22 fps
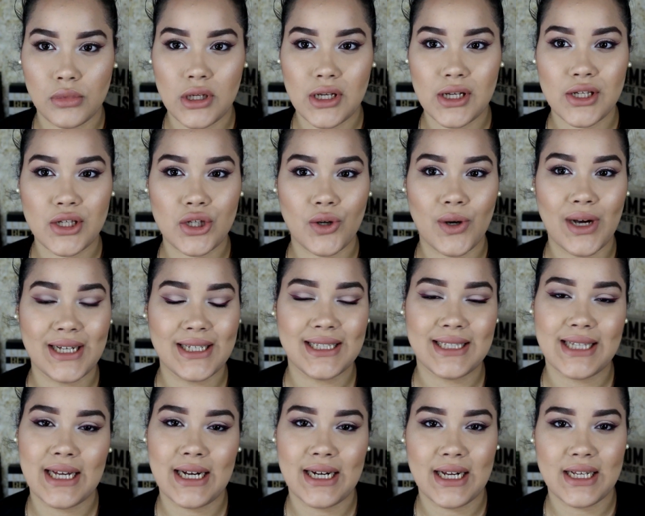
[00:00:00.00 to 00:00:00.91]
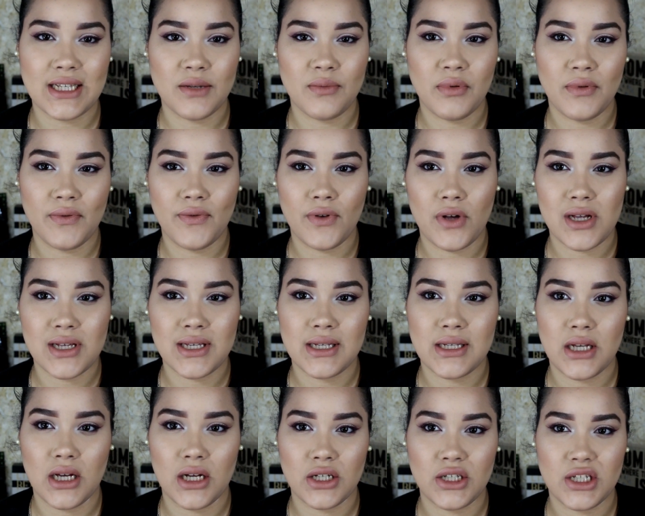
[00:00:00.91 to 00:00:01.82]
So I decided not to put falsies
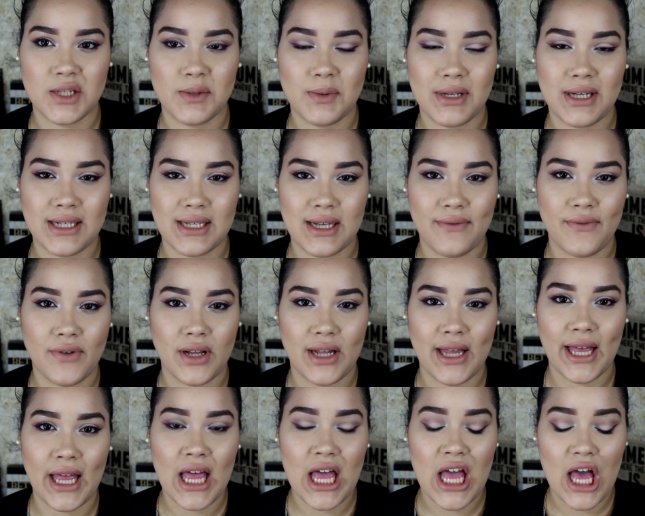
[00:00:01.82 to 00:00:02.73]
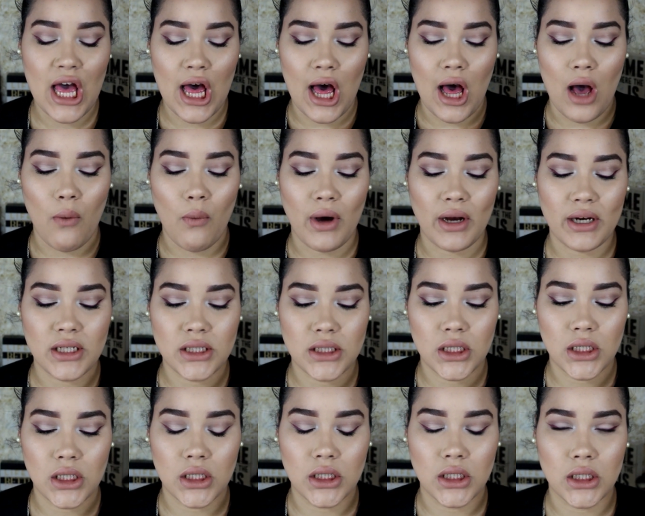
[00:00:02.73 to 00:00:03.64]
on just because I feel like I wanted
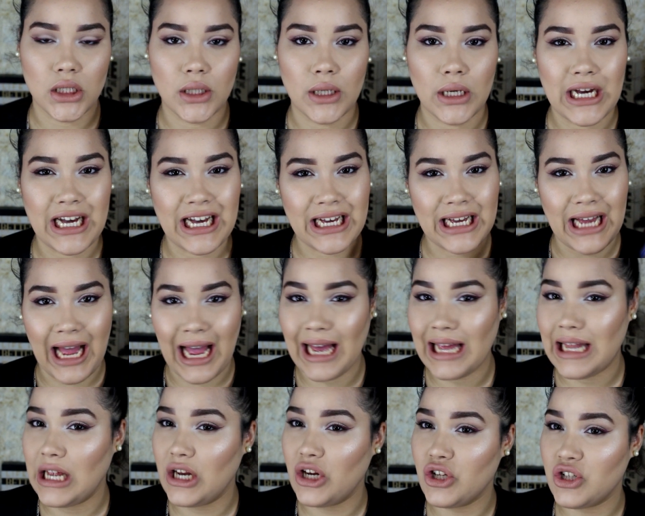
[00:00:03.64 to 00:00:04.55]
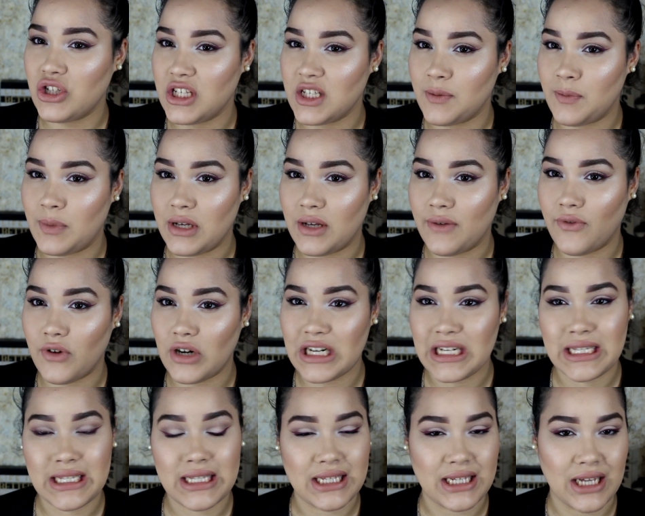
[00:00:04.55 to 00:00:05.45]
the eyeliner to speak for
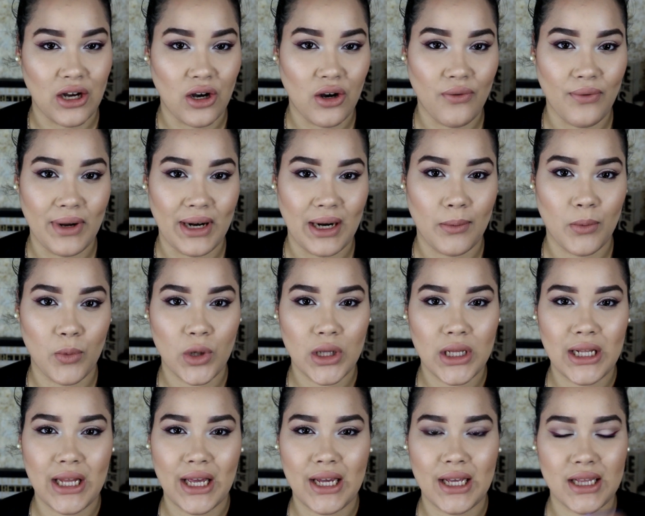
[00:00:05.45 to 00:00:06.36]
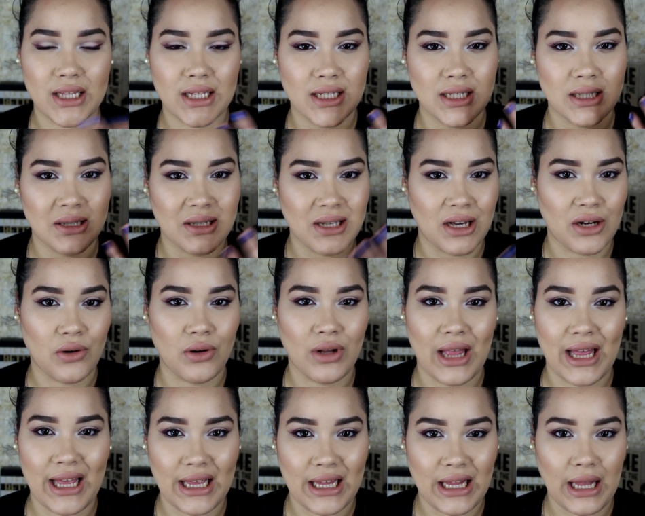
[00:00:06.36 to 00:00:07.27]
itself. And I'm really liking this subtle
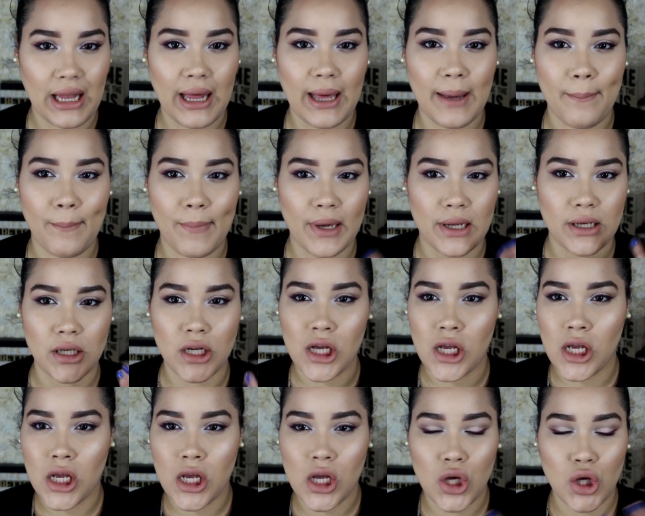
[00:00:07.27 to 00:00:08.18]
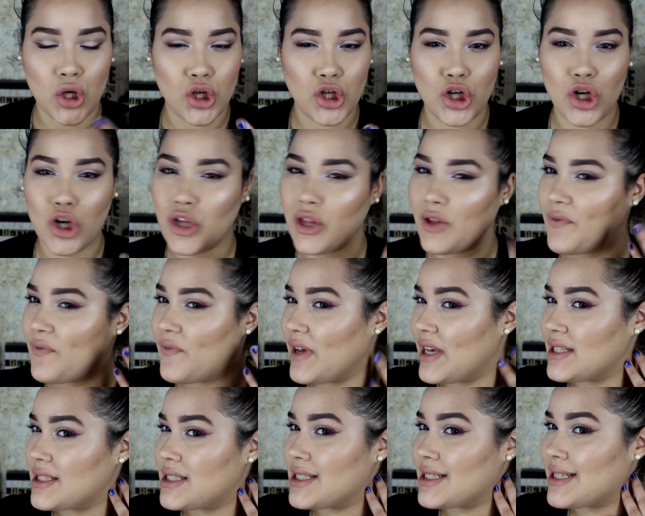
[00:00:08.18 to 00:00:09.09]
like lip, and you know, the face
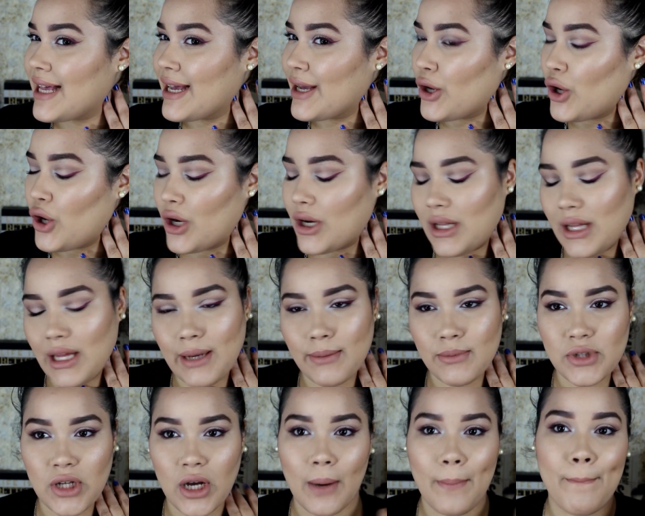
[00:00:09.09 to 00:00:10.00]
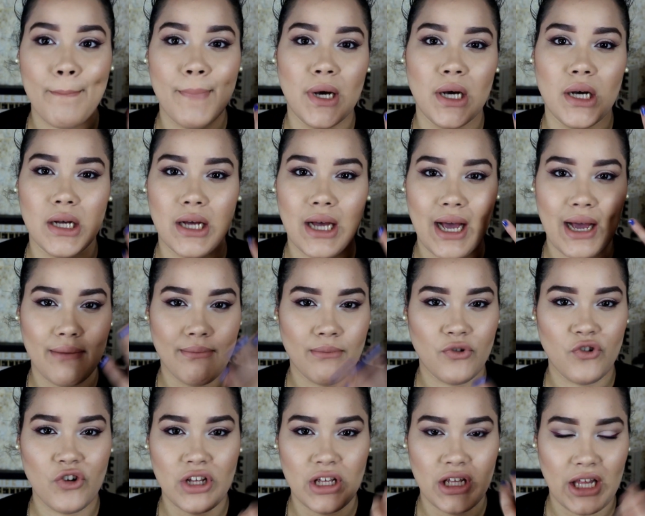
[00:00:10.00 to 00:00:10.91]
is like all glammed up, but I'm
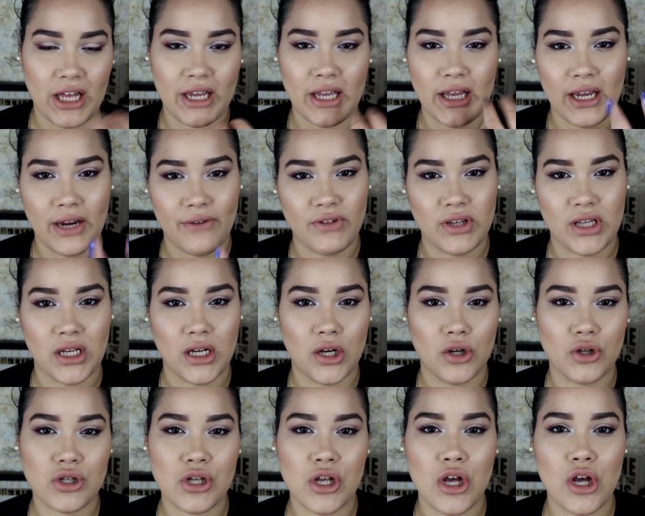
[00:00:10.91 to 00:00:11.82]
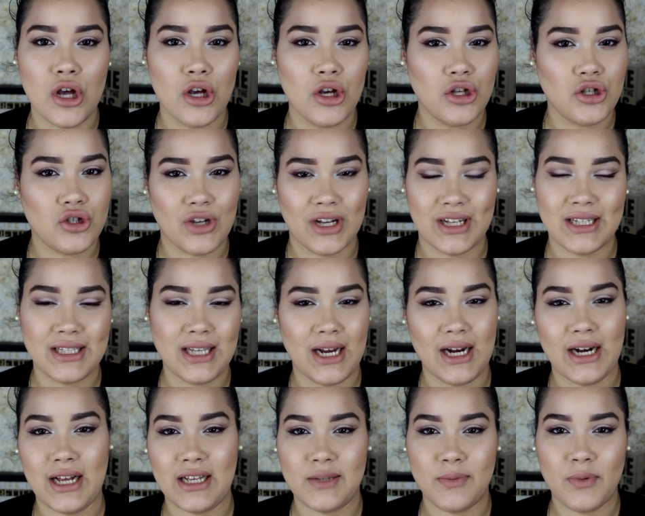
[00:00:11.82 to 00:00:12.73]
really liking everything else. So I decided not
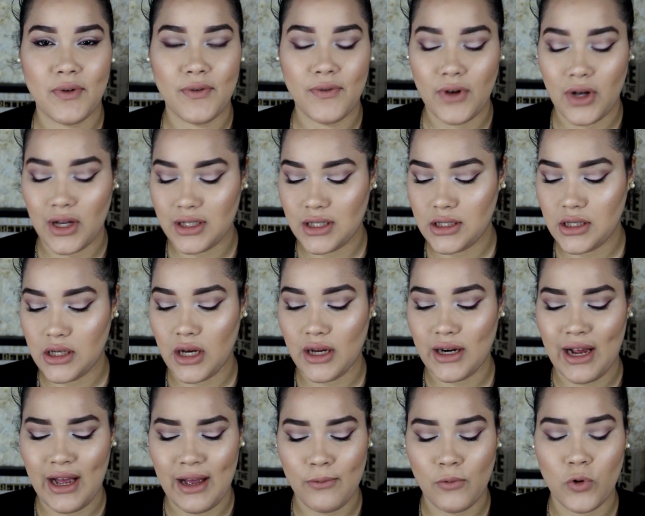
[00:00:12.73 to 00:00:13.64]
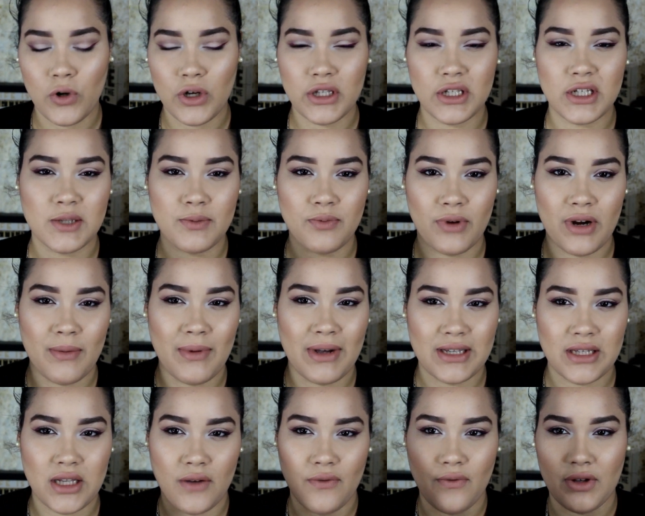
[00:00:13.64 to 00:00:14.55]
to put falsies on. I'm going to spray
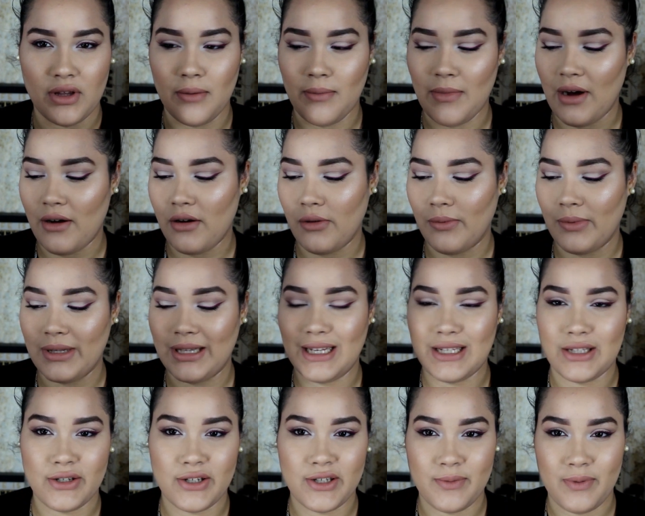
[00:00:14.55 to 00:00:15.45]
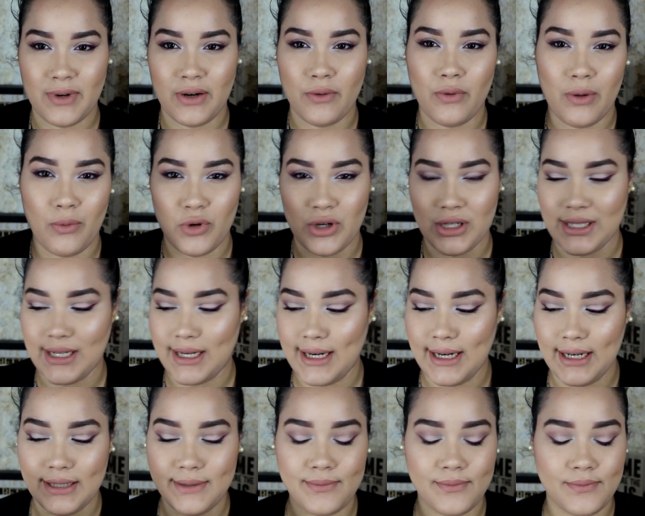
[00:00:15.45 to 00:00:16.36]
myself with the Mario Badescu spray one more
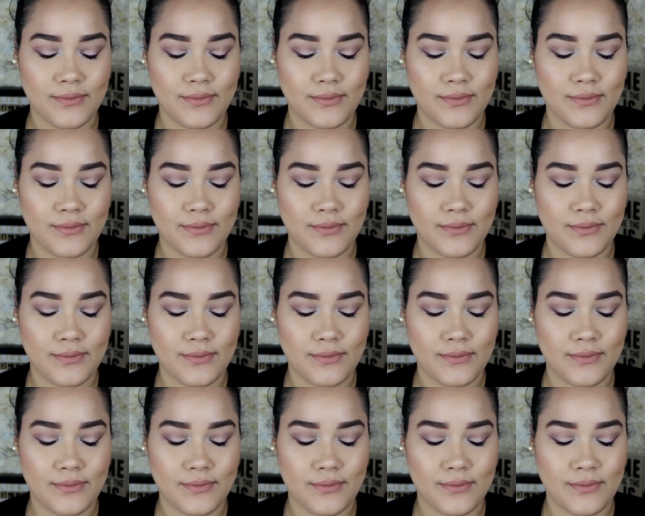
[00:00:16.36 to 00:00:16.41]
time.